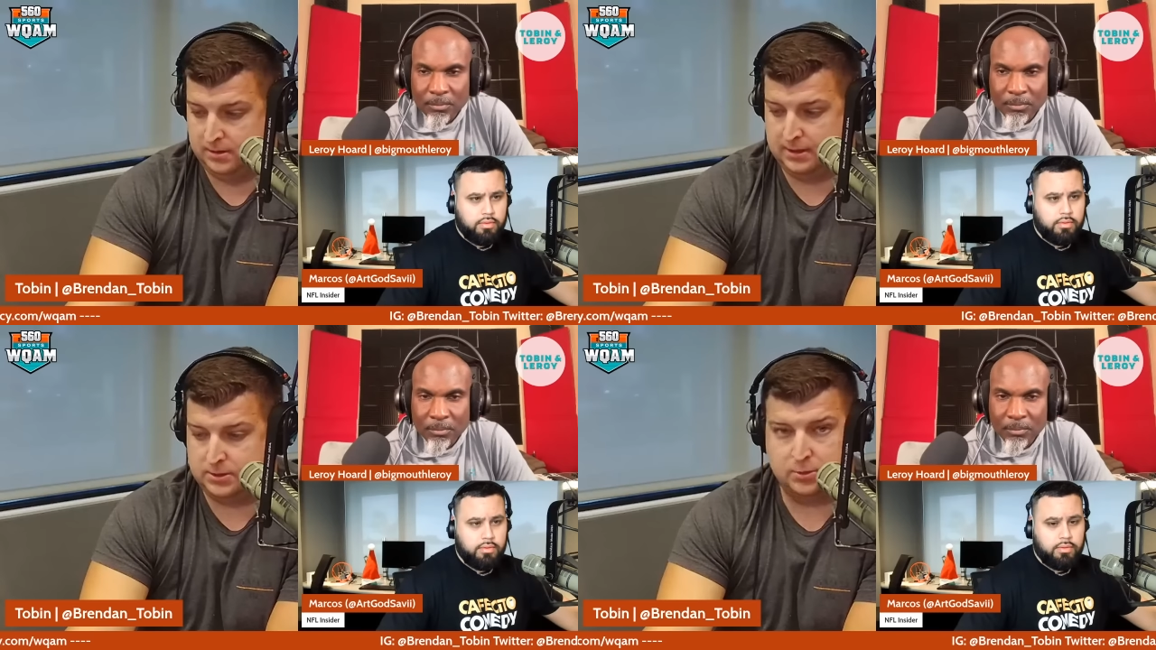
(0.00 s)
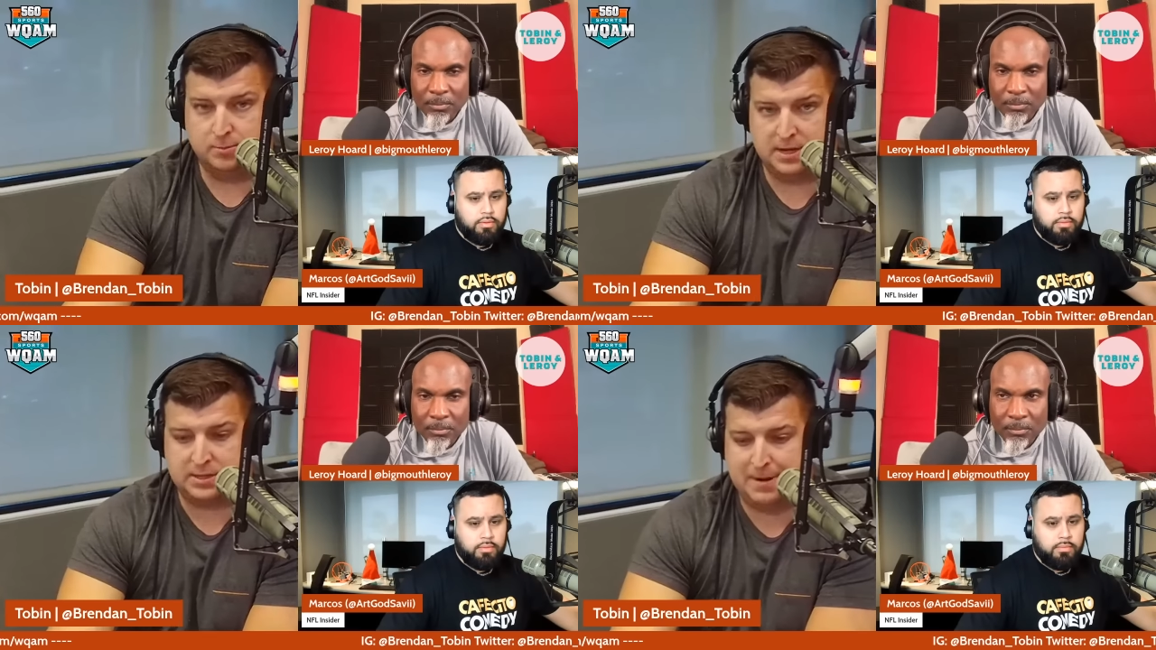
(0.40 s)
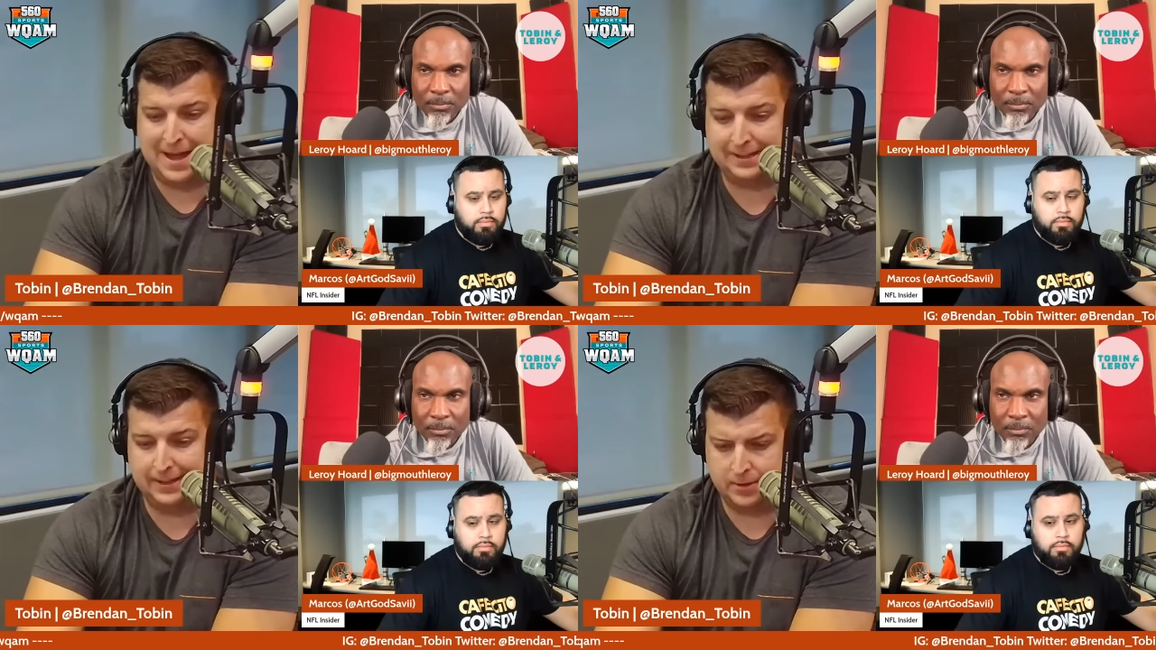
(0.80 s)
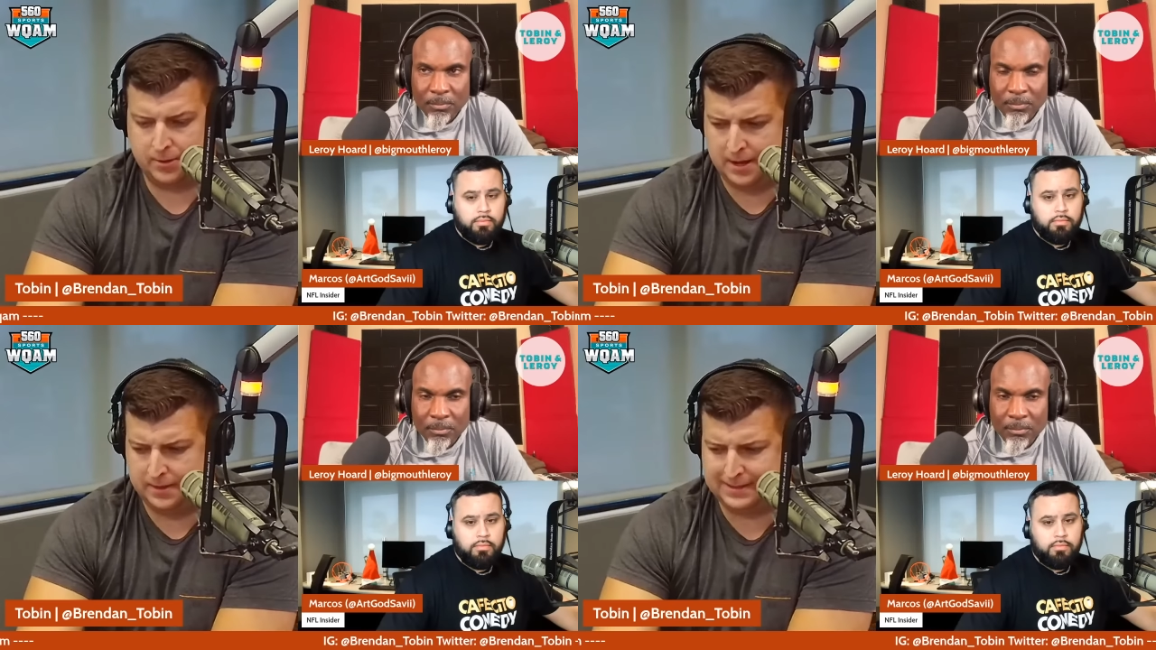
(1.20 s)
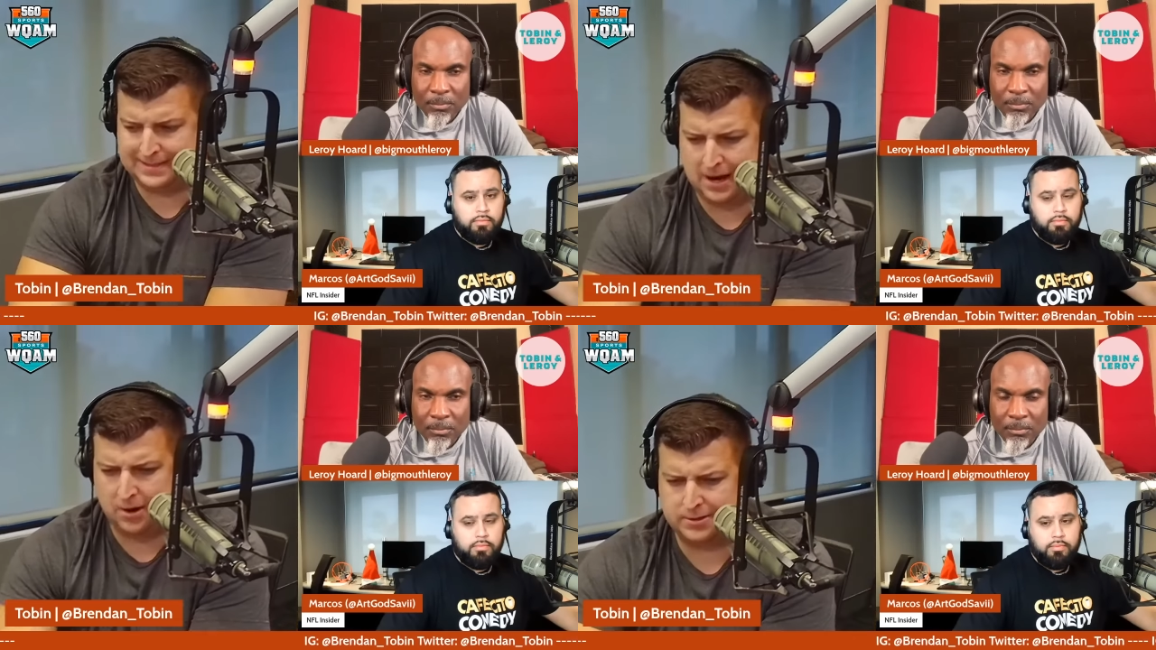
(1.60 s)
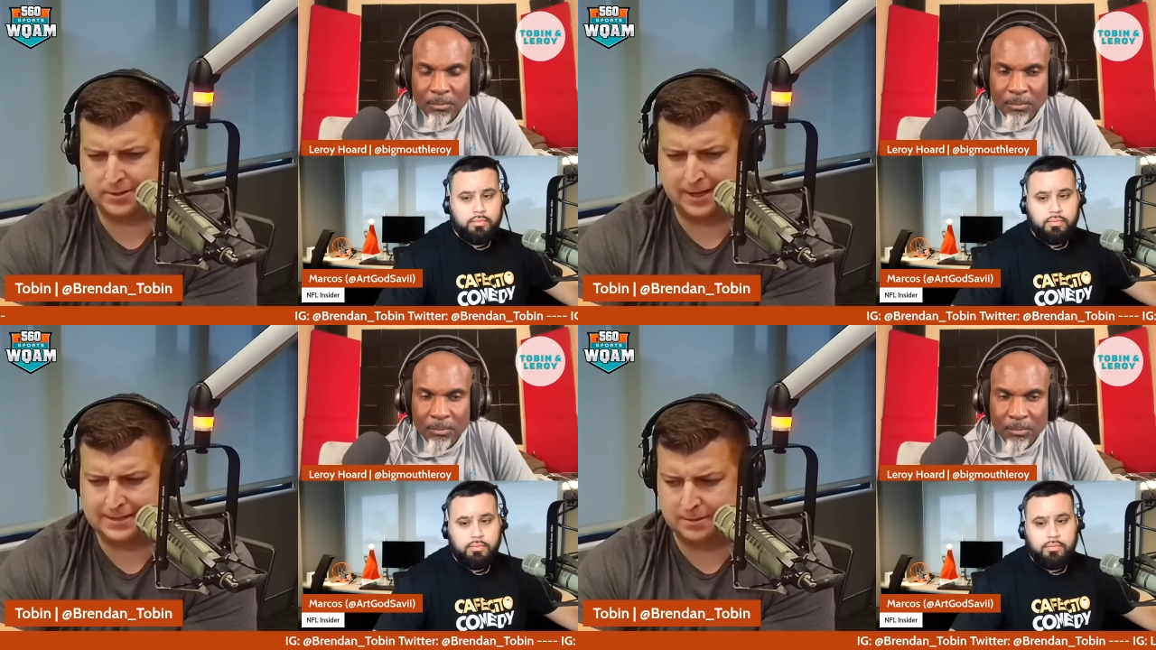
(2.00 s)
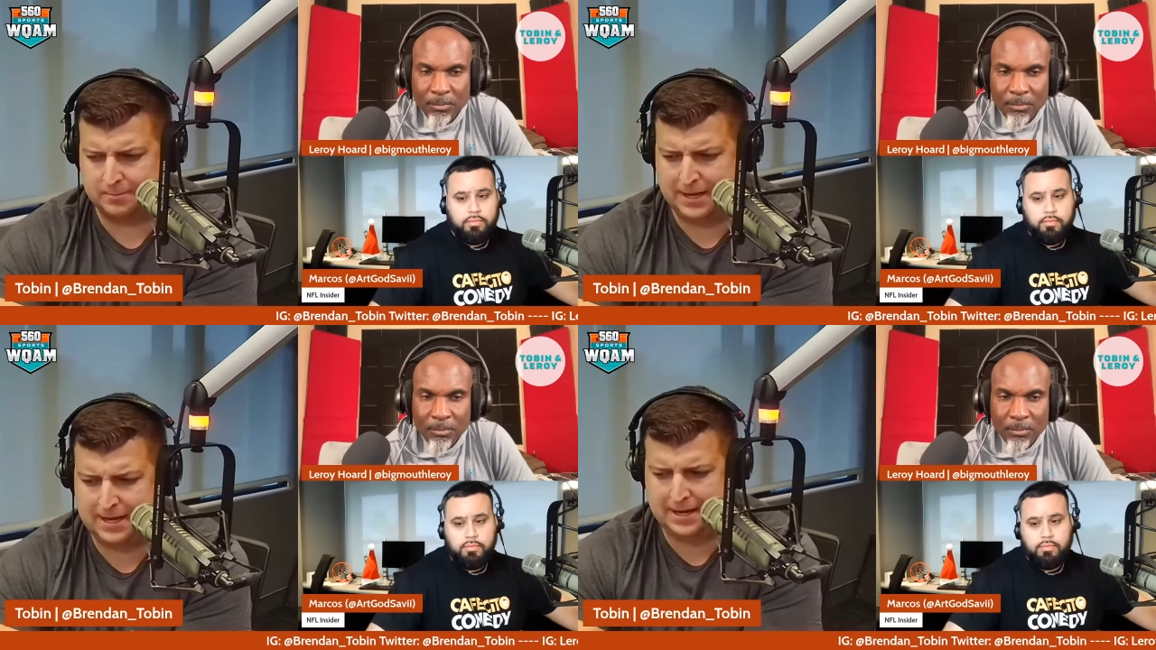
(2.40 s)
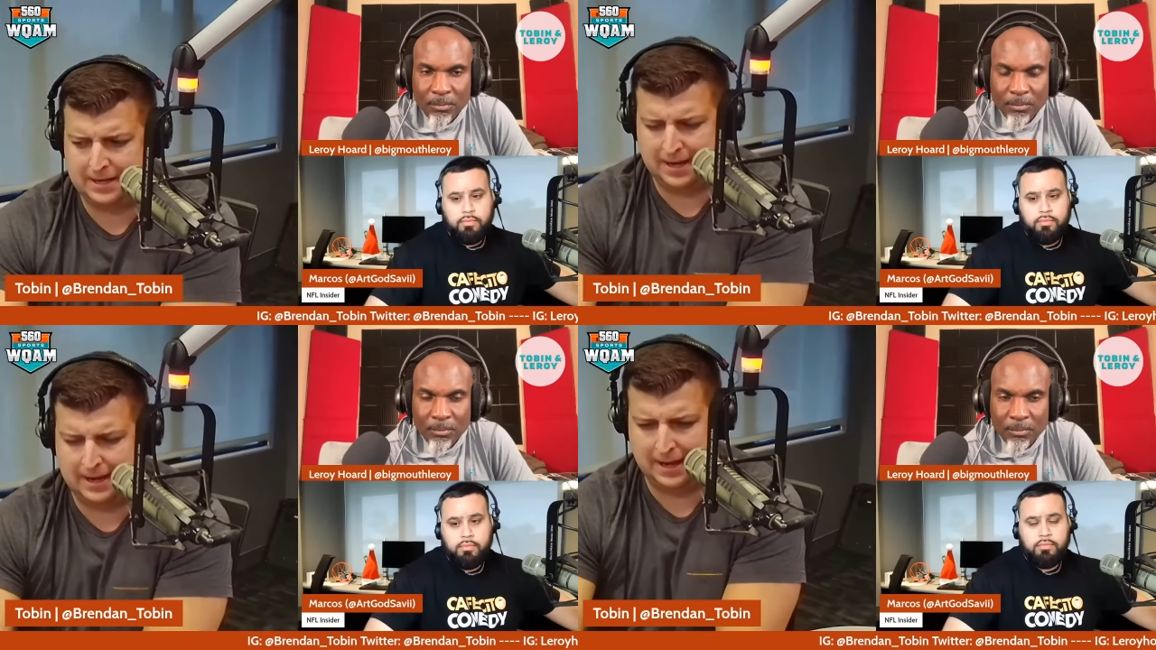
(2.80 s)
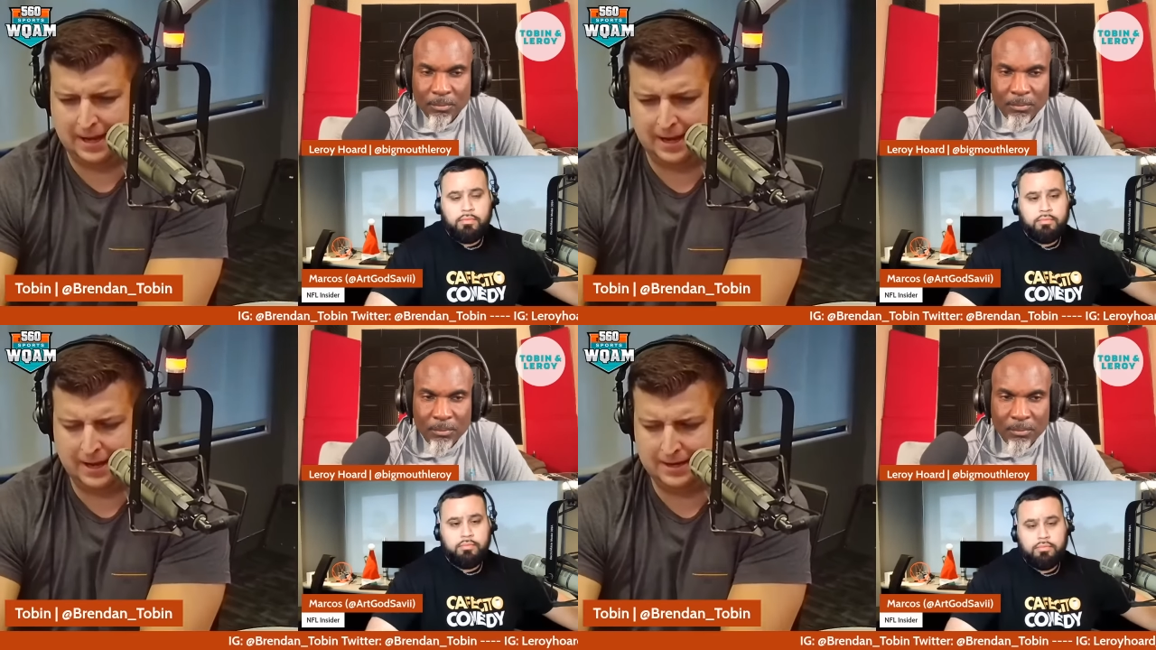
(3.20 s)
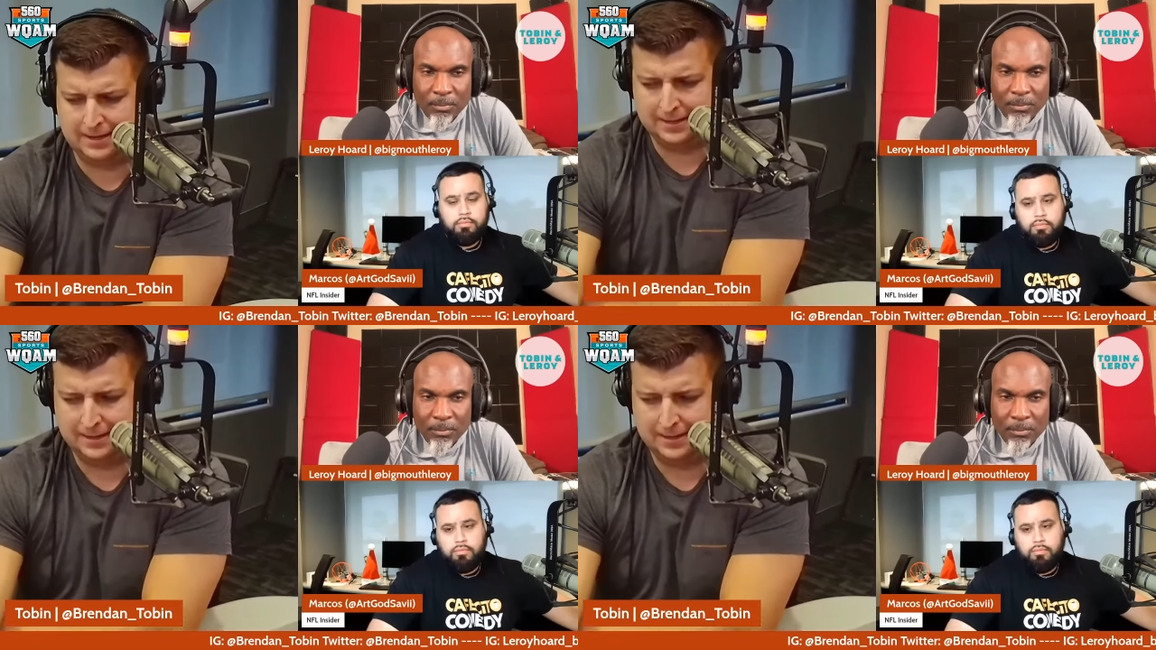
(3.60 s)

Speaker 1: Get to a mixed bag later on this hour. Also got some Heat and